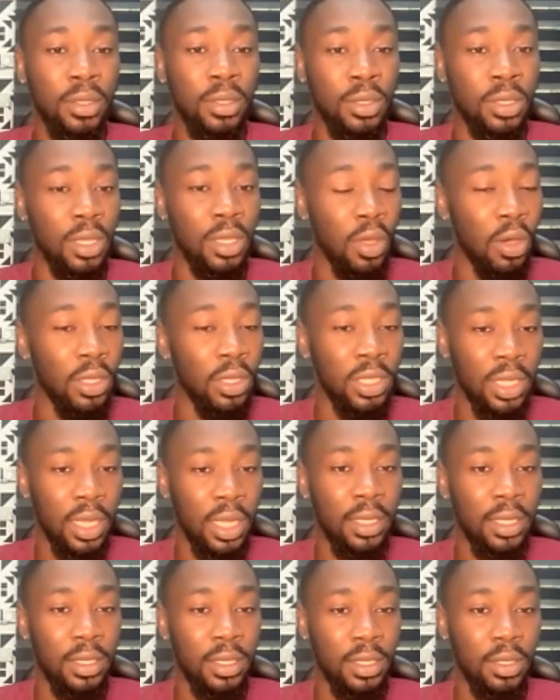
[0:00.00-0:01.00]
the
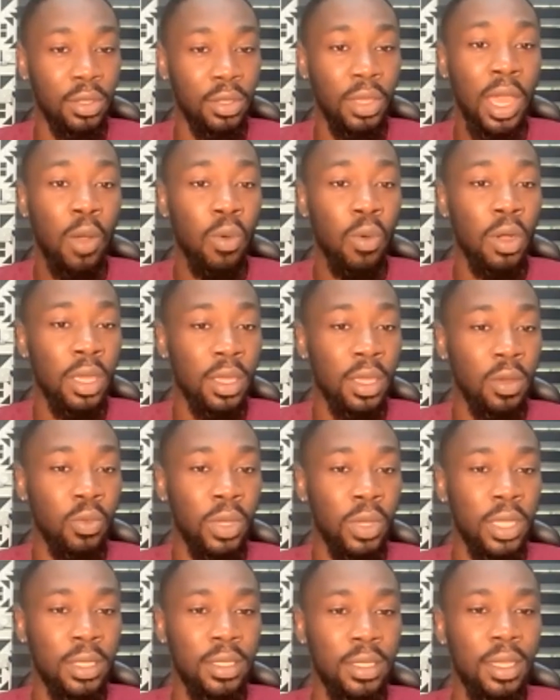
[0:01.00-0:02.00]
audience you're working
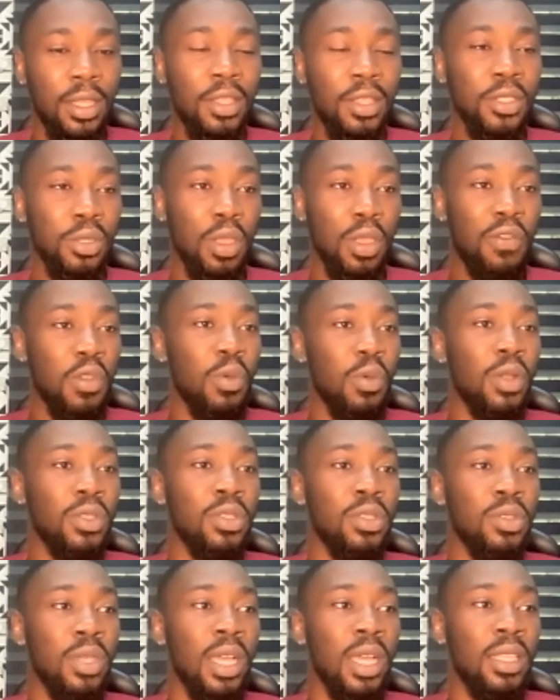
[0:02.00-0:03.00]
with. So if you want to
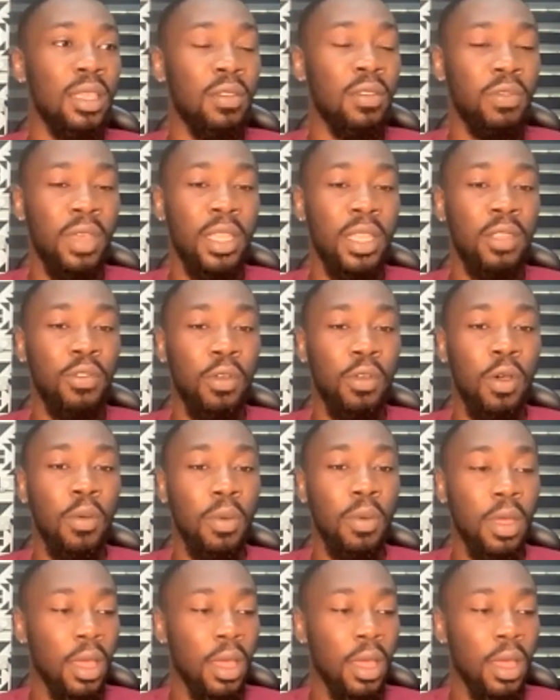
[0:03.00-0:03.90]
do an event for